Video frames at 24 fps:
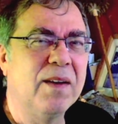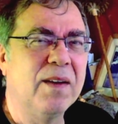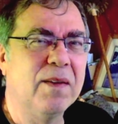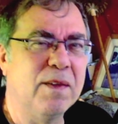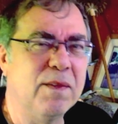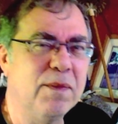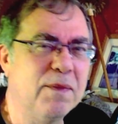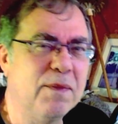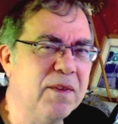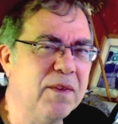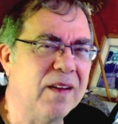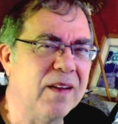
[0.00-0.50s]
You
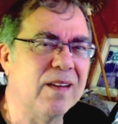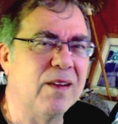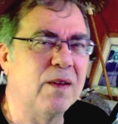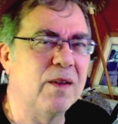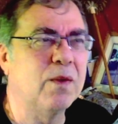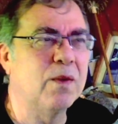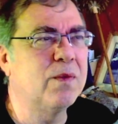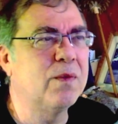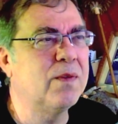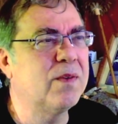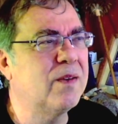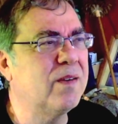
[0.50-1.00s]
know, it
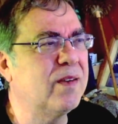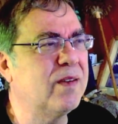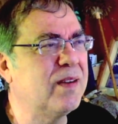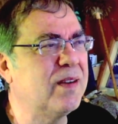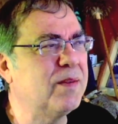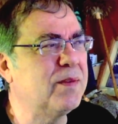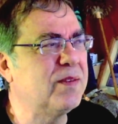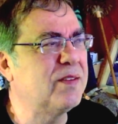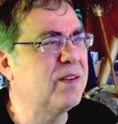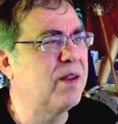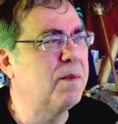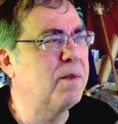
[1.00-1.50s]
fell
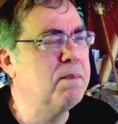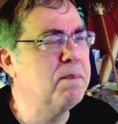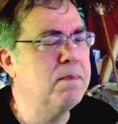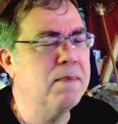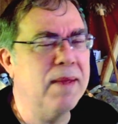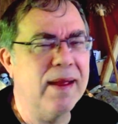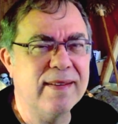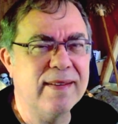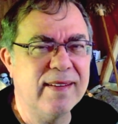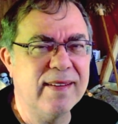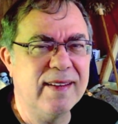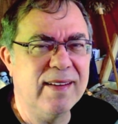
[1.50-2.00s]
over. It was all
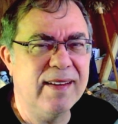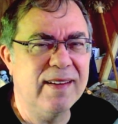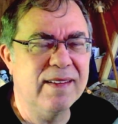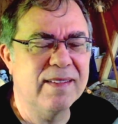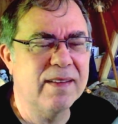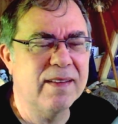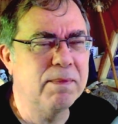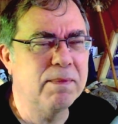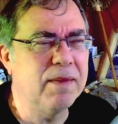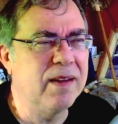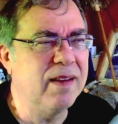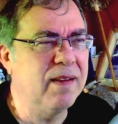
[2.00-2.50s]

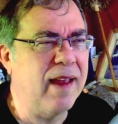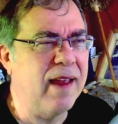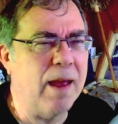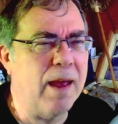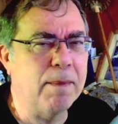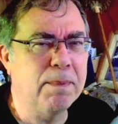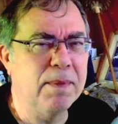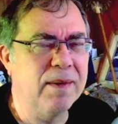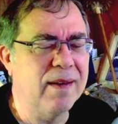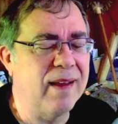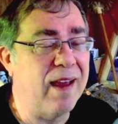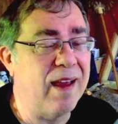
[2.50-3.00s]
messy. Something
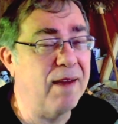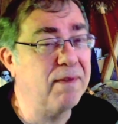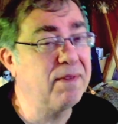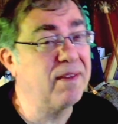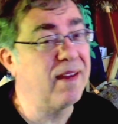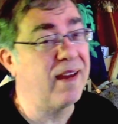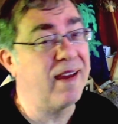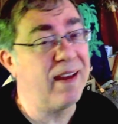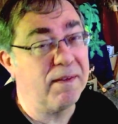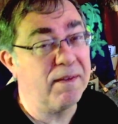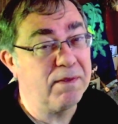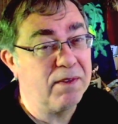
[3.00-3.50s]
happened. I
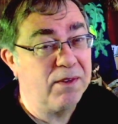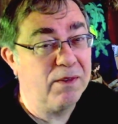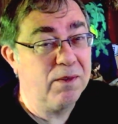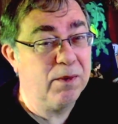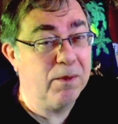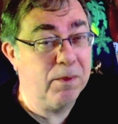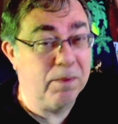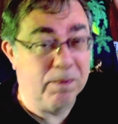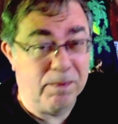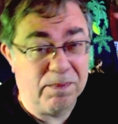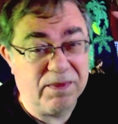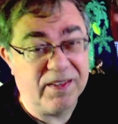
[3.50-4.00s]
have, I have to
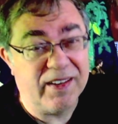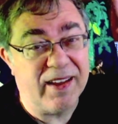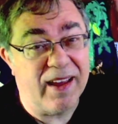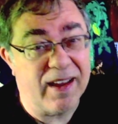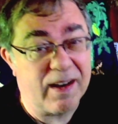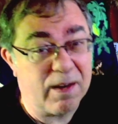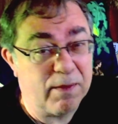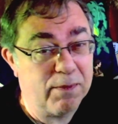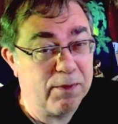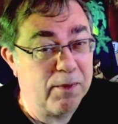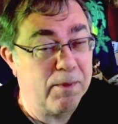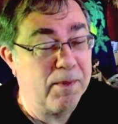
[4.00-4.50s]
do
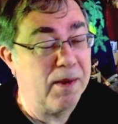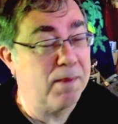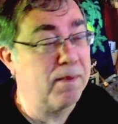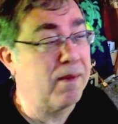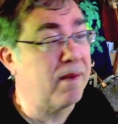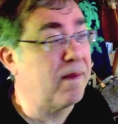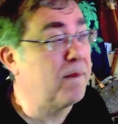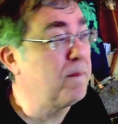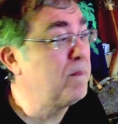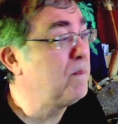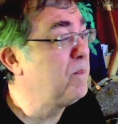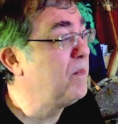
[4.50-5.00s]
tech for
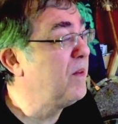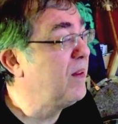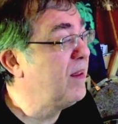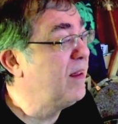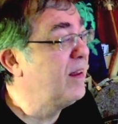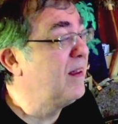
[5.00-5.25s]
my mom.